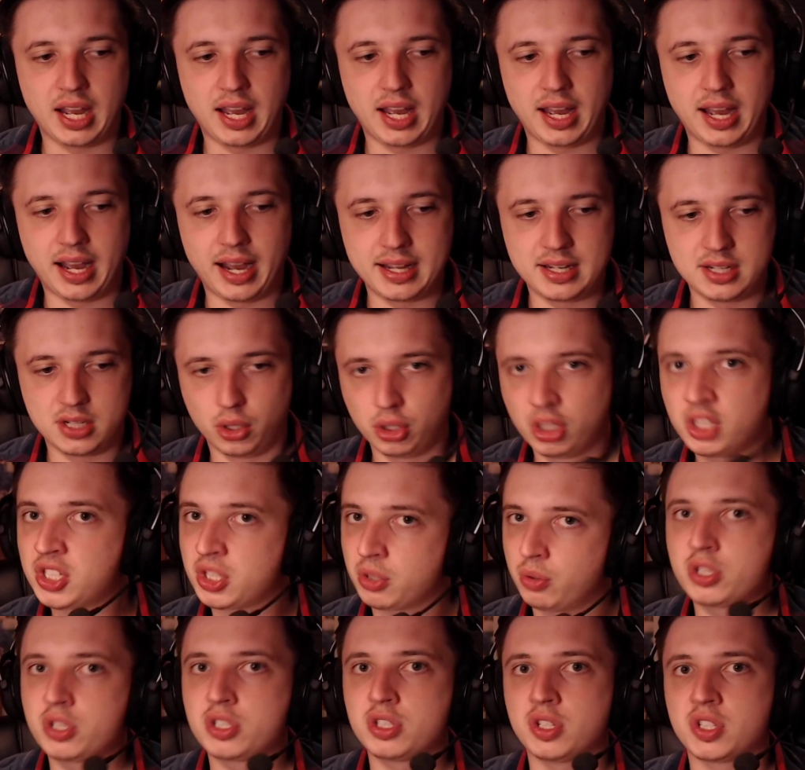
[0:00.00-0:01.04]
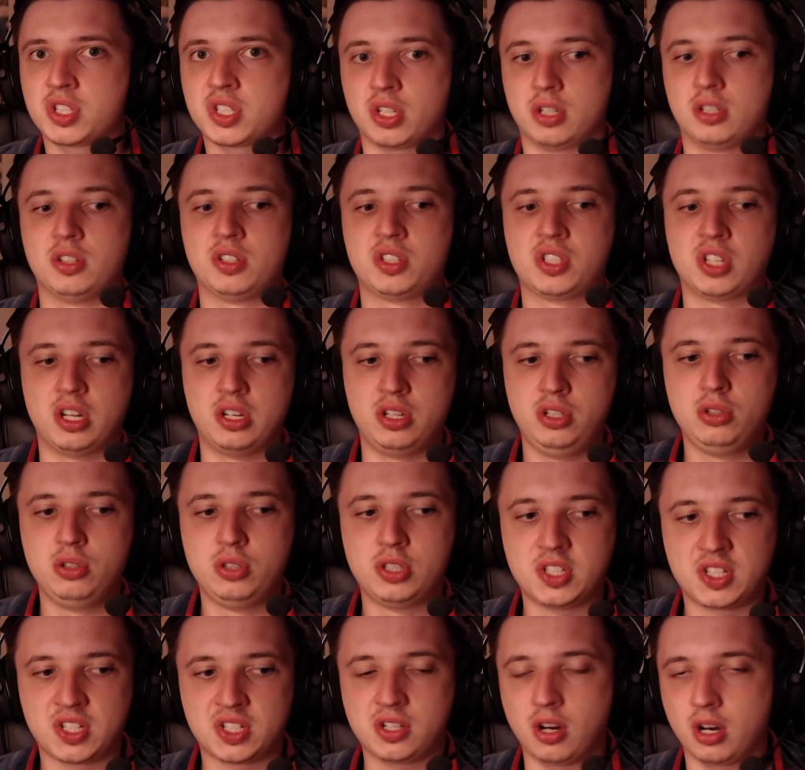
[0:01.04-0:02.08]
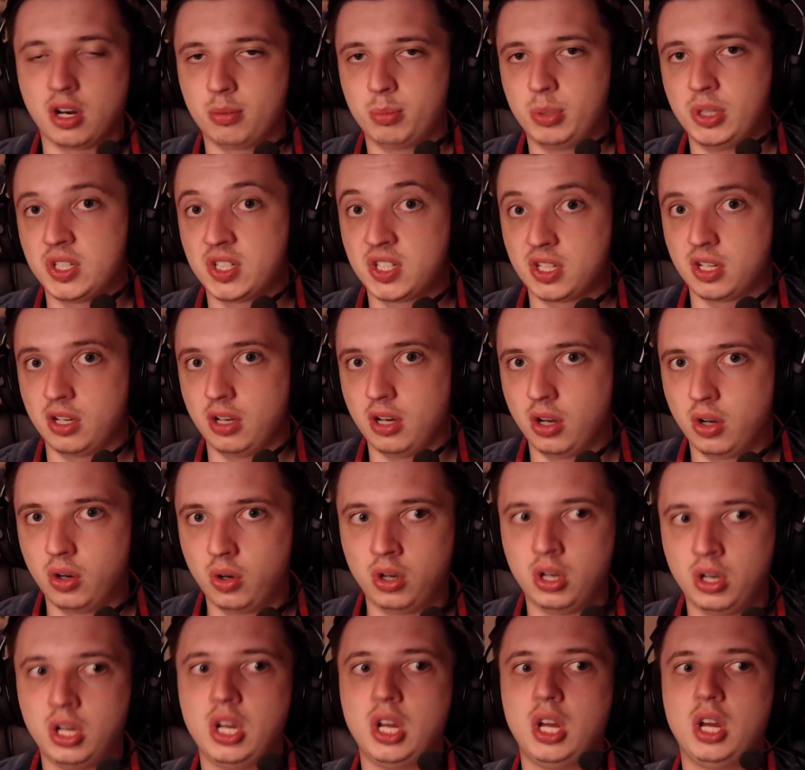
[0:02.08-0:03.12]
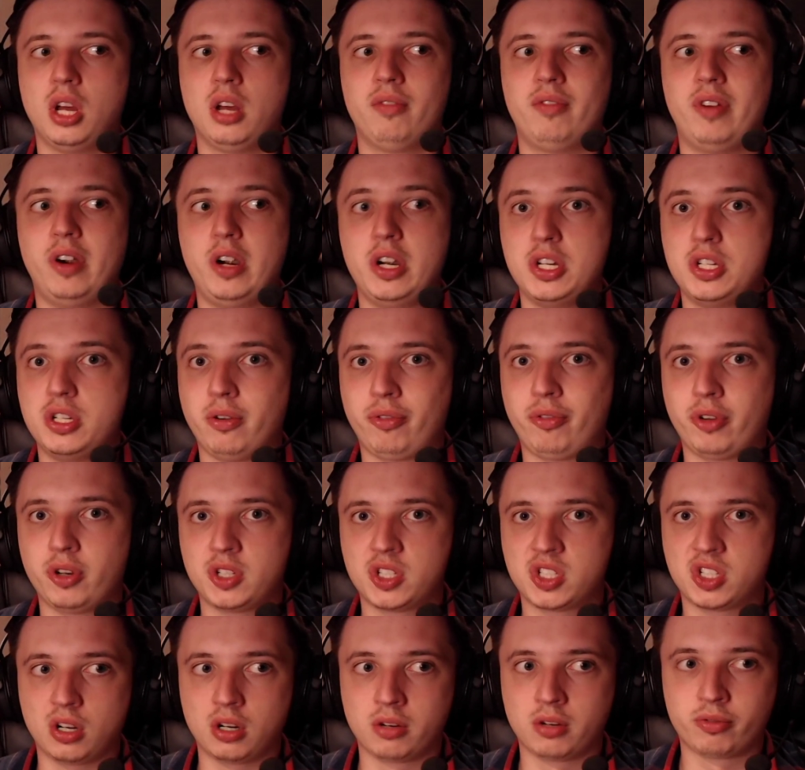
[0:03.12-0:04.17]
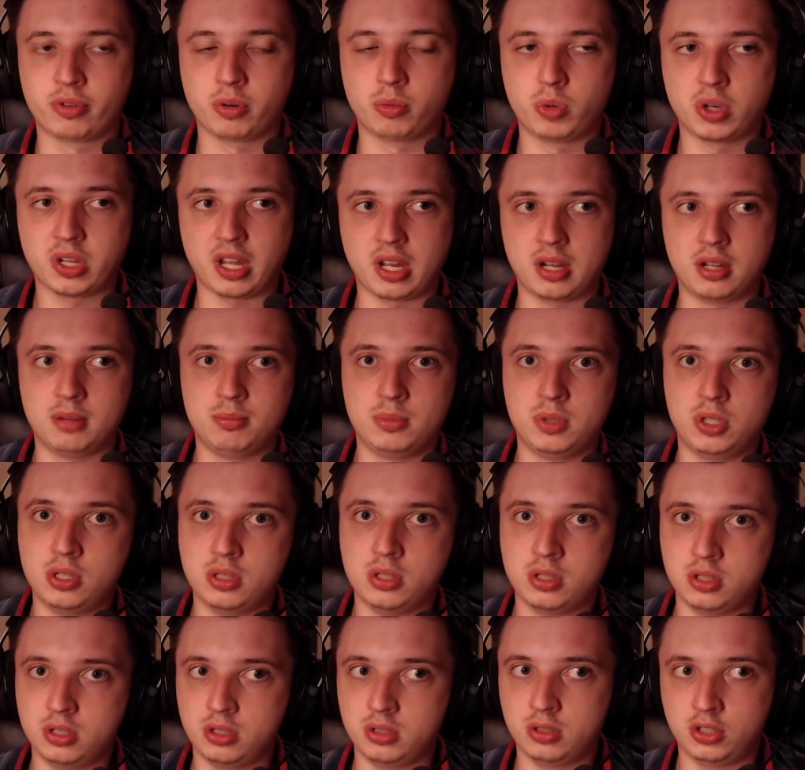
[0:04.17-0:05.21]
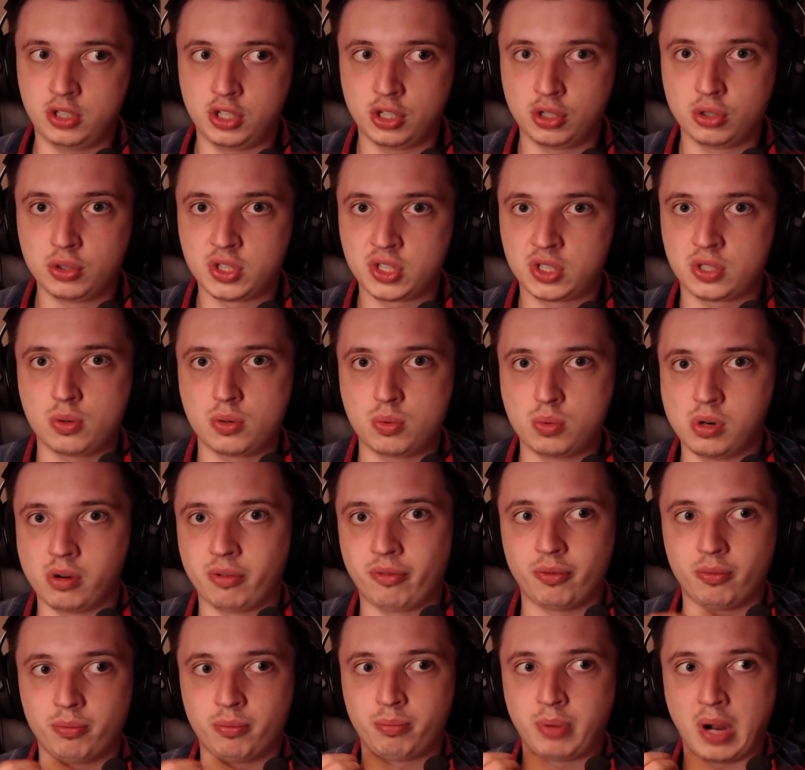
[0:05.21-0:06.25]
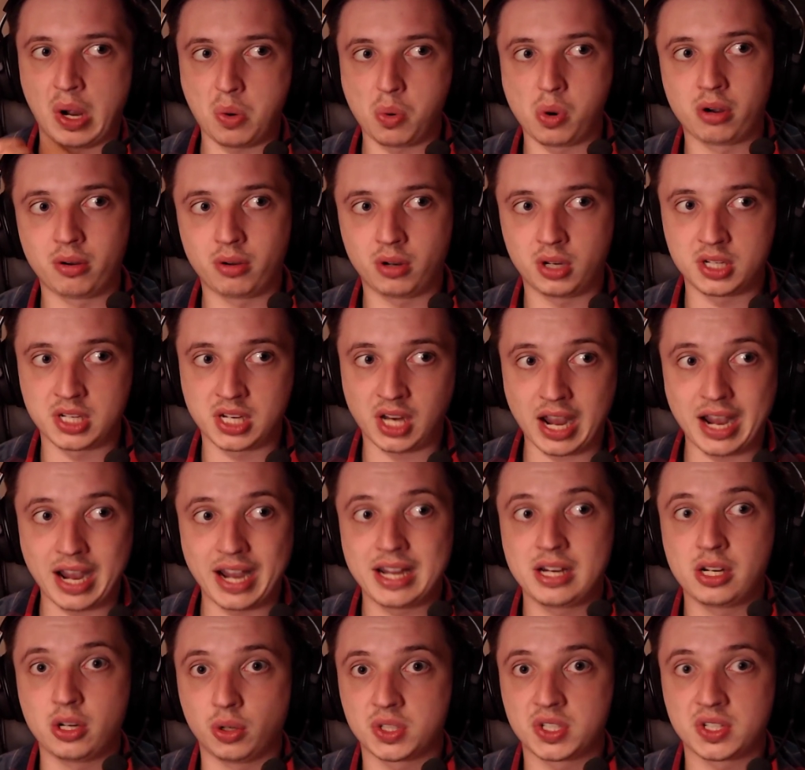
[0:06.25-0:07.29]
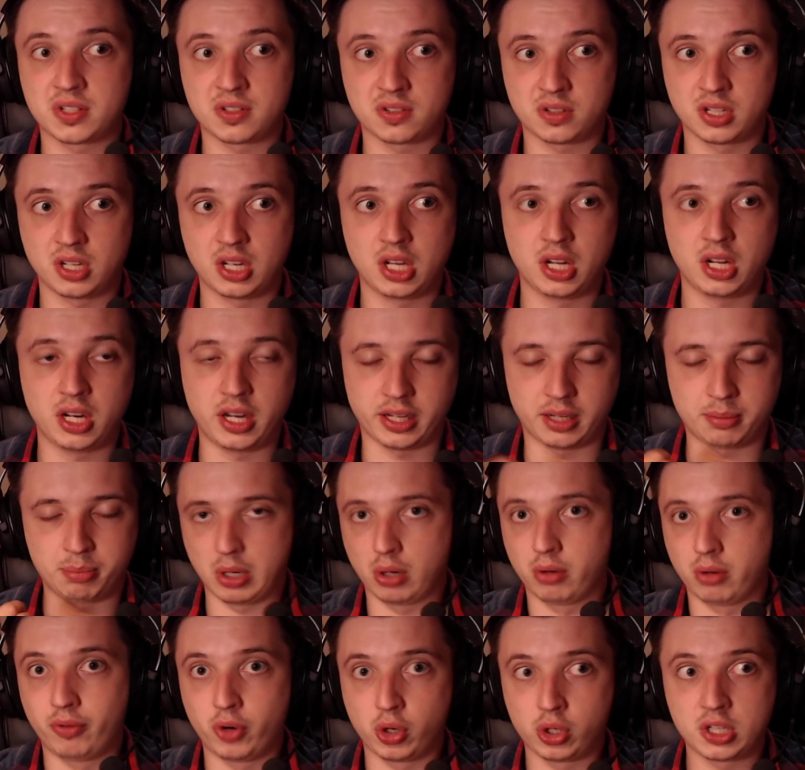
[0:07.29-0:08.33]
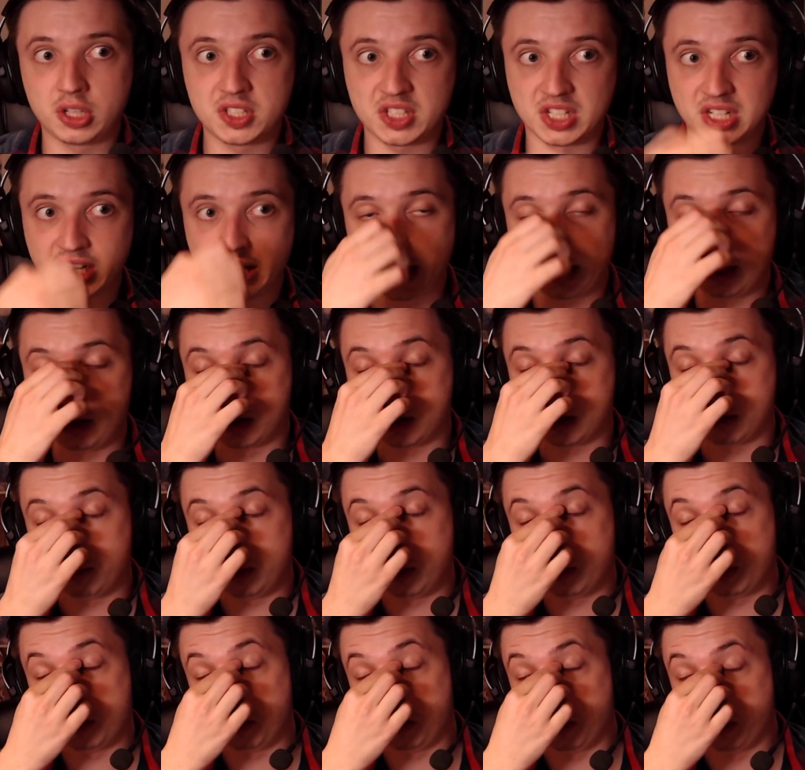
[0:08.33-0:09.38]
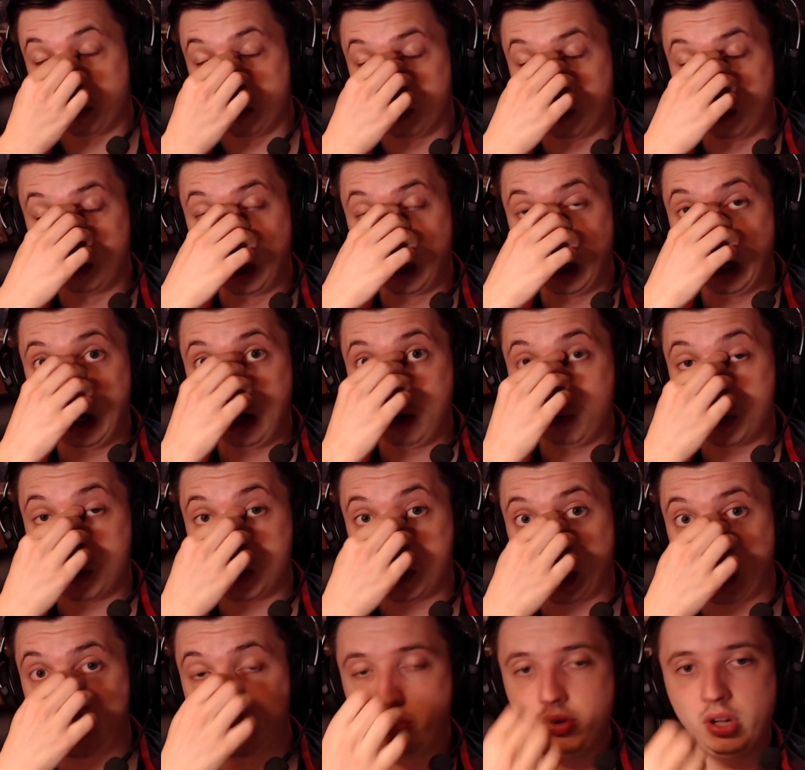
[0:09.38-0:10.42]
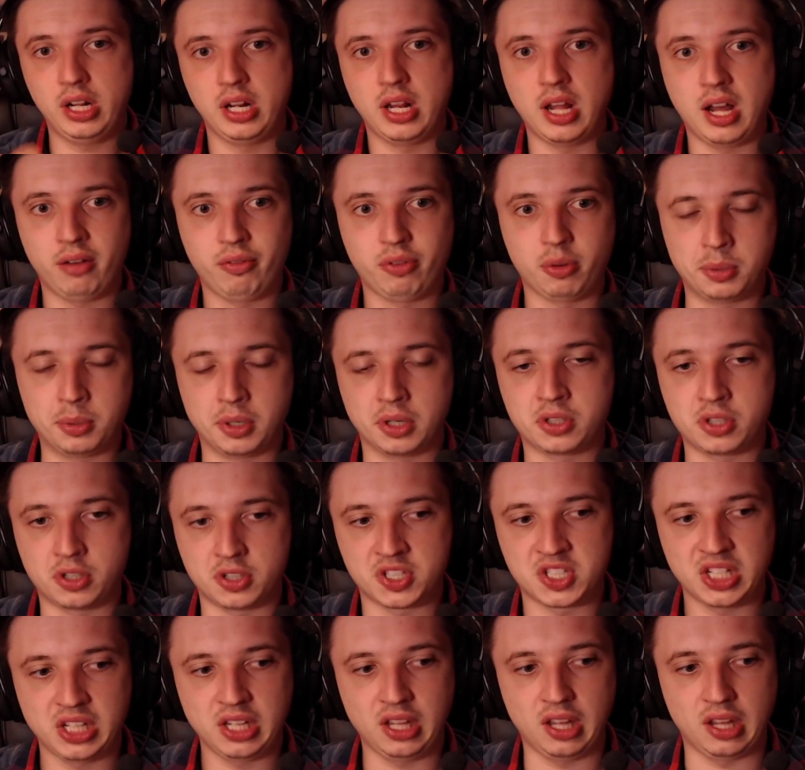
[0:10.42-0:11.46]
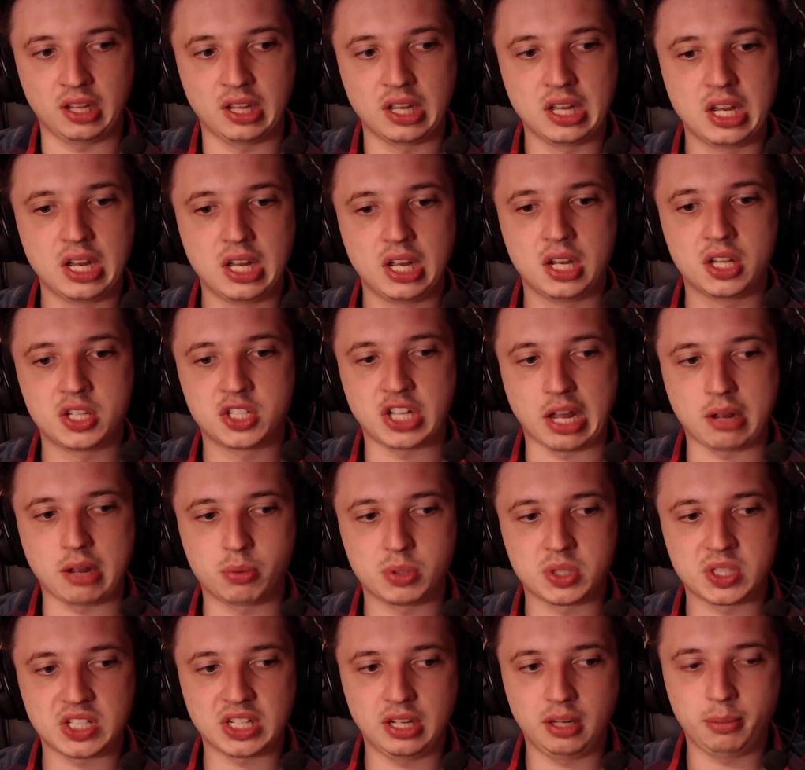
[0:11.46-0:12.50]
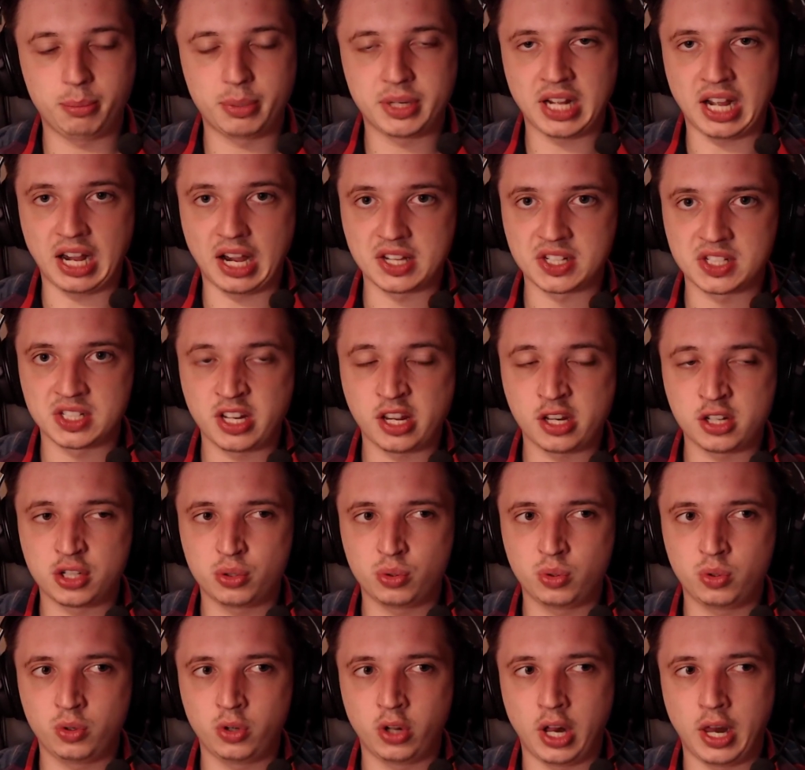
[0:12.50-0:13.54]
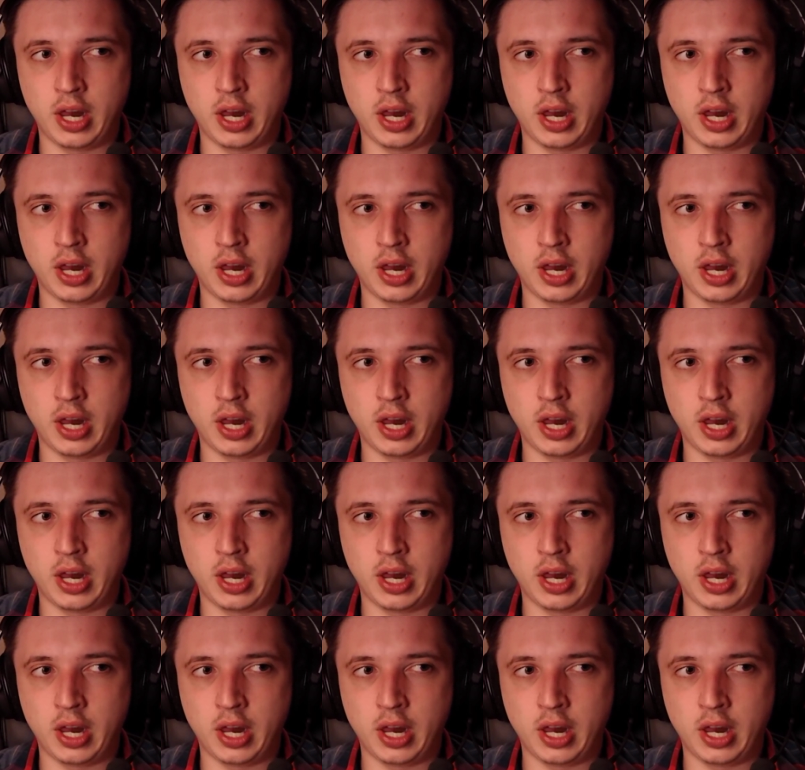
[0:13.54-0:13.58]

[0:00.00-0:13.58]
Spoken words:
I know this original song, so I knew this is gonna be slow, very different song from what I'm used to with power and high notes, like power vocals and high notes from Yuju, you know, which I really love about her singing. So I was a little bit hesitant to,